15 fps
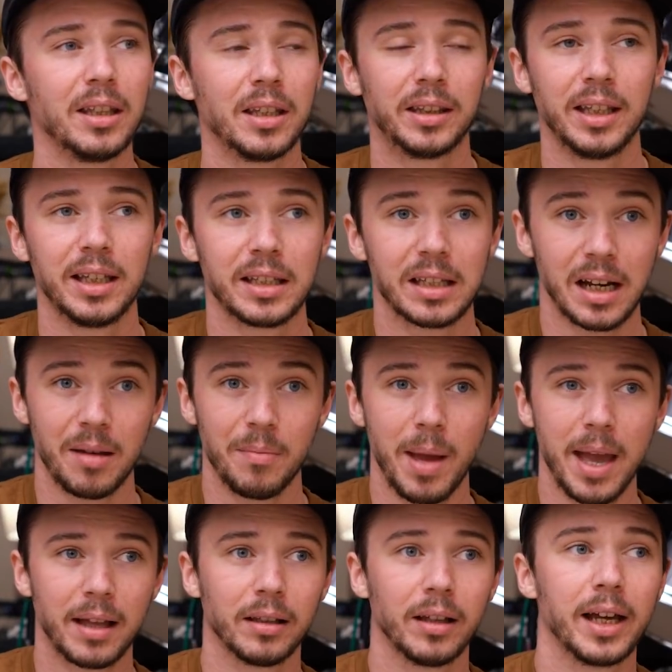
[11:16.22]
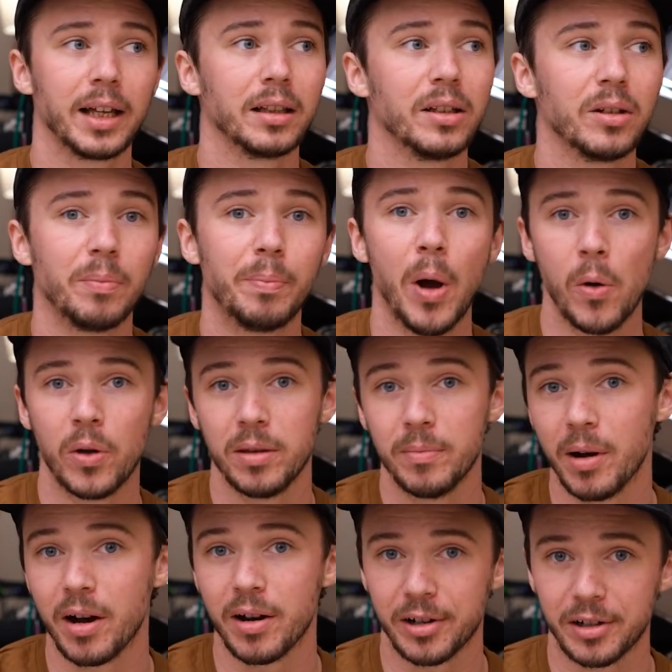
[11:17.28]
the things that I make like little
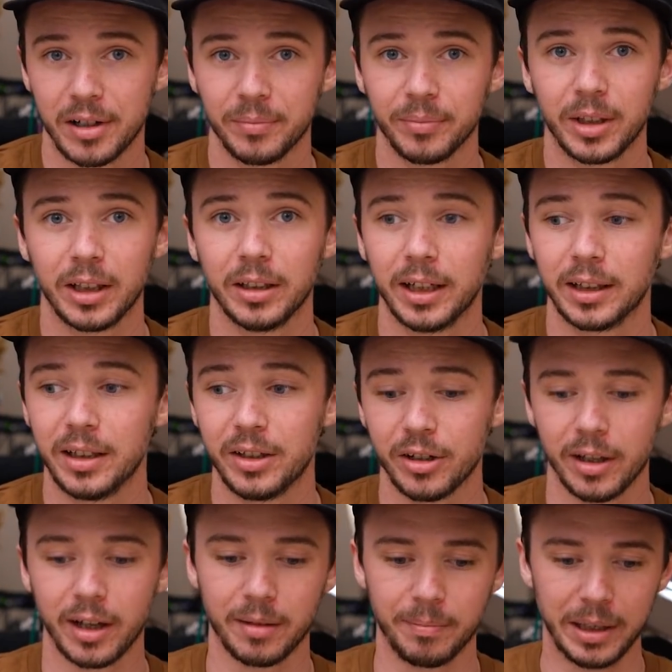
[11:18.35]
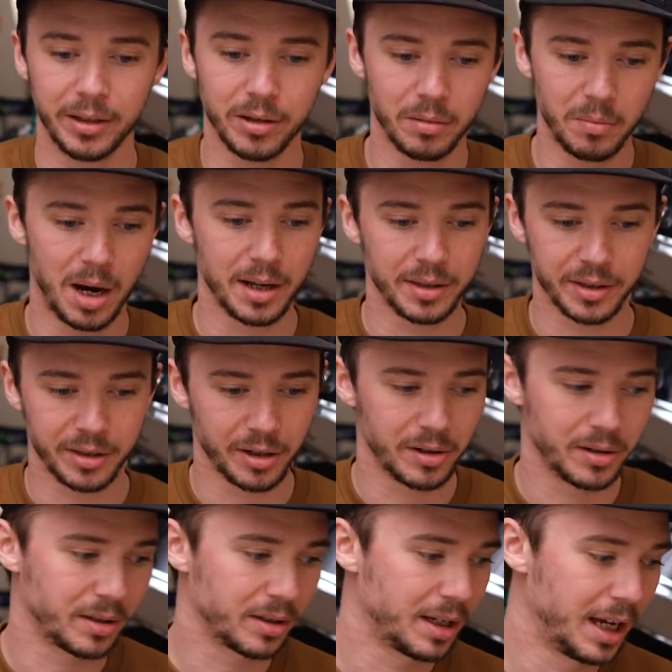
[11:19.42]
Pokemon or something. Like, these are like my little
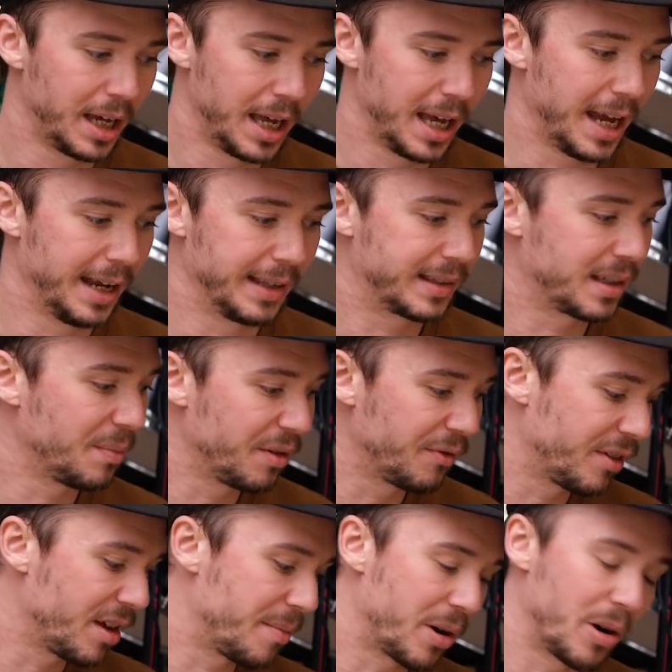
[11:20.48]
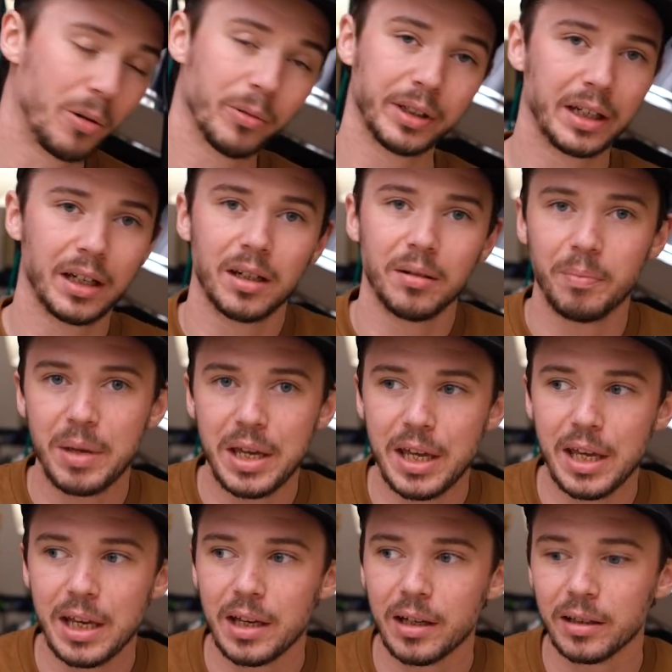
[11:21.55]
monsters, and some of them are only gonna
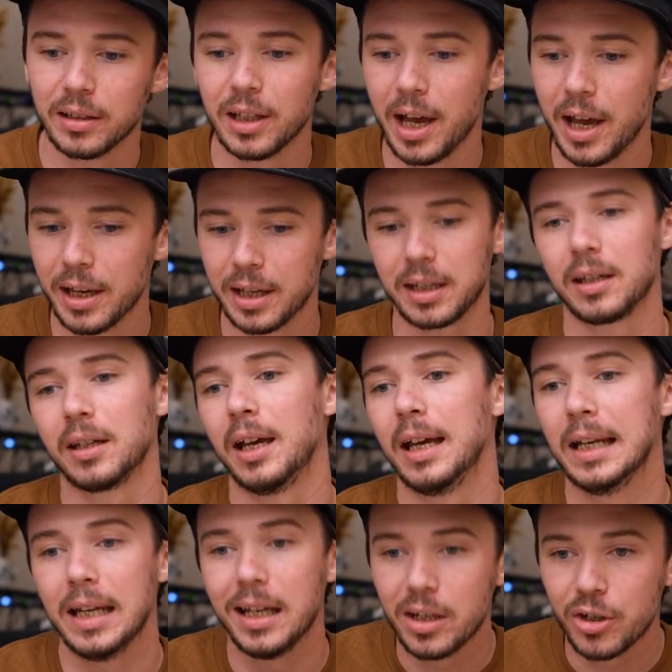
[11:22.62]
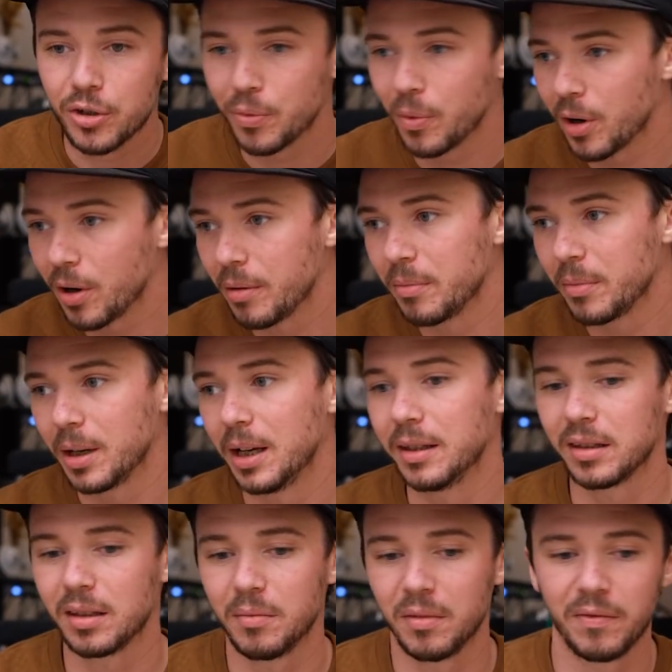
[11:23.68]
be like an inchworm,
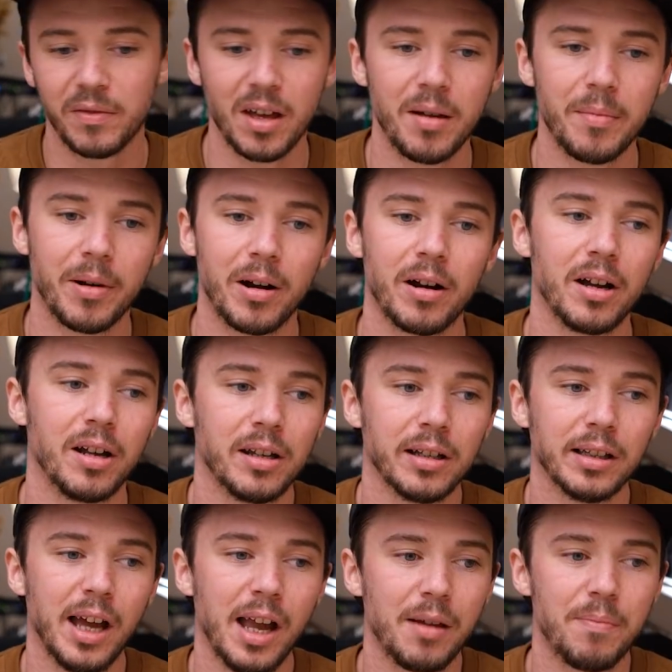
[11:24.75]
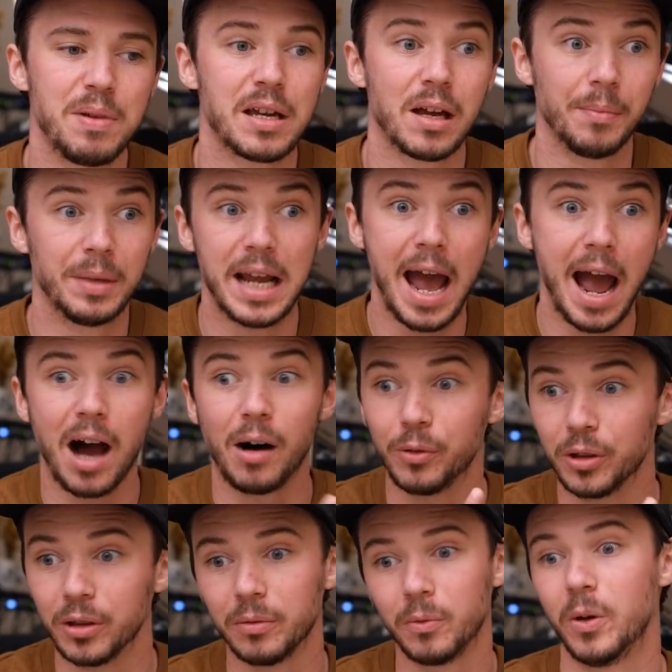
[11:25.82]
and some of them are gonna like become an
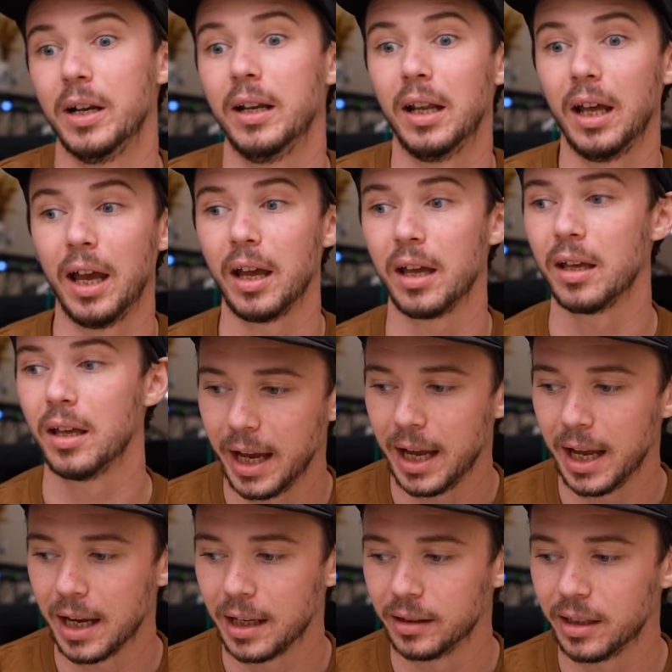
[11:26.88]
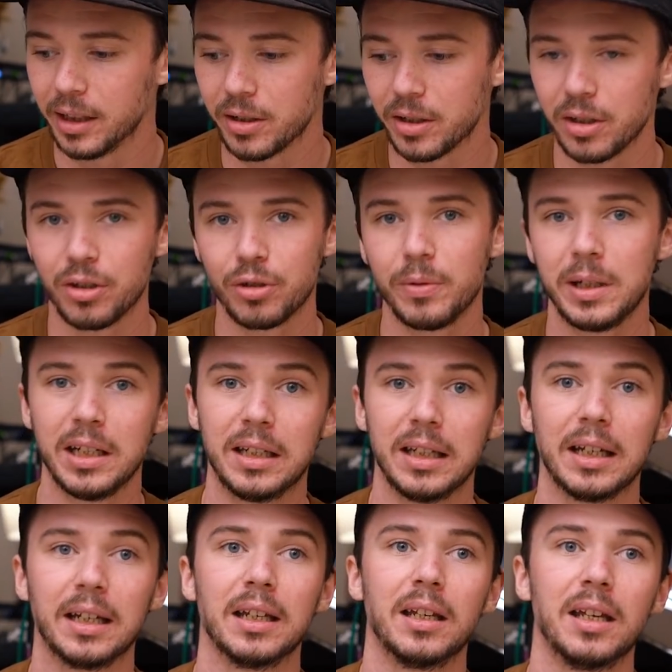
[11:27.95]
owl one day. And there's a sweet
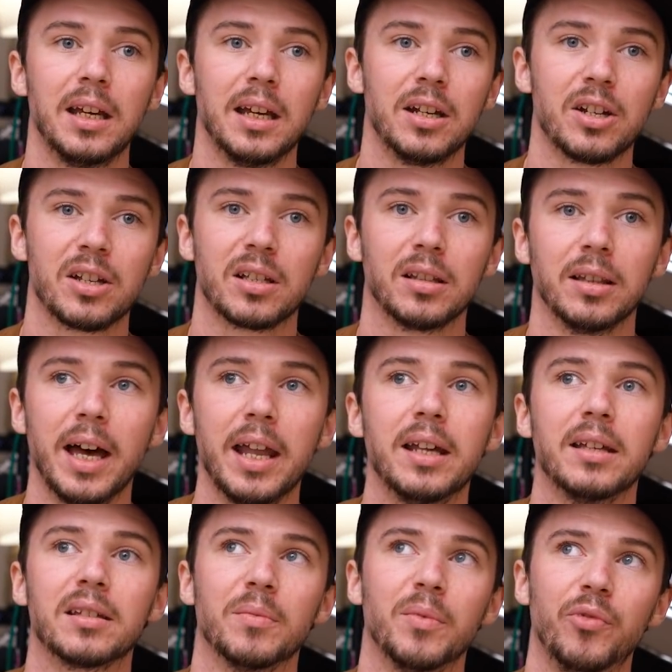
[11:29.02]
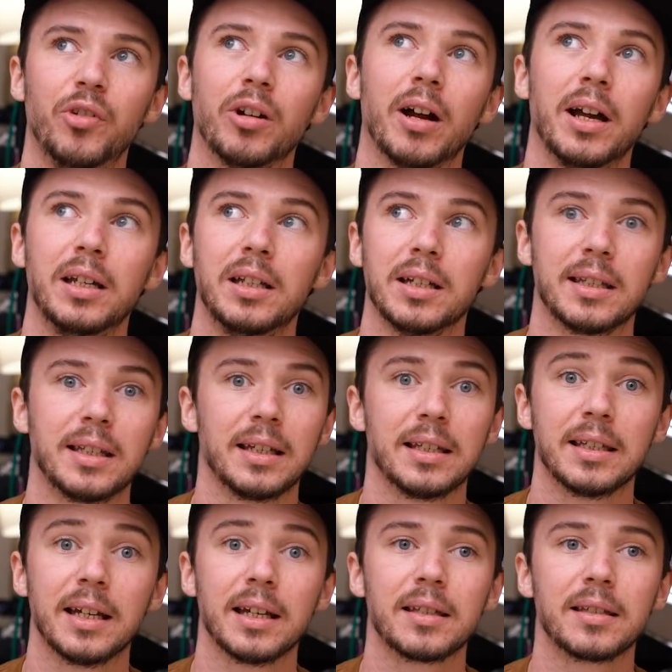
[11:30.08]
dignity in just letting some of your ideas
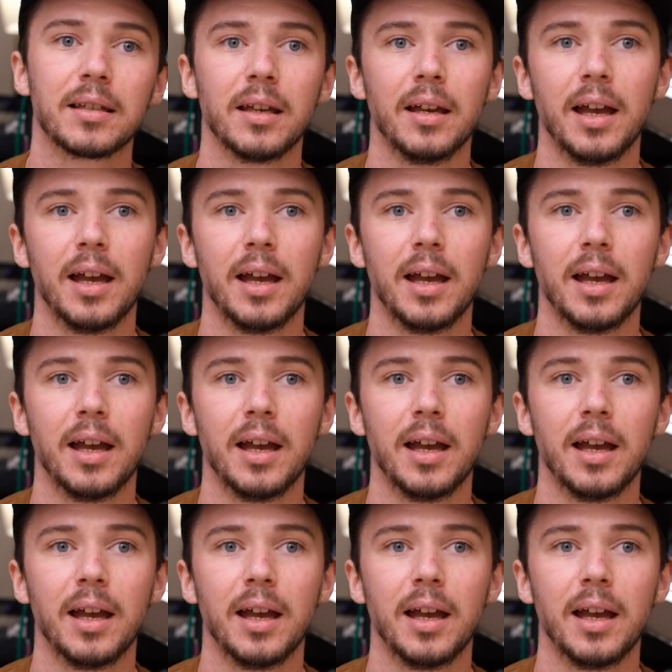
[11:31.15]
exist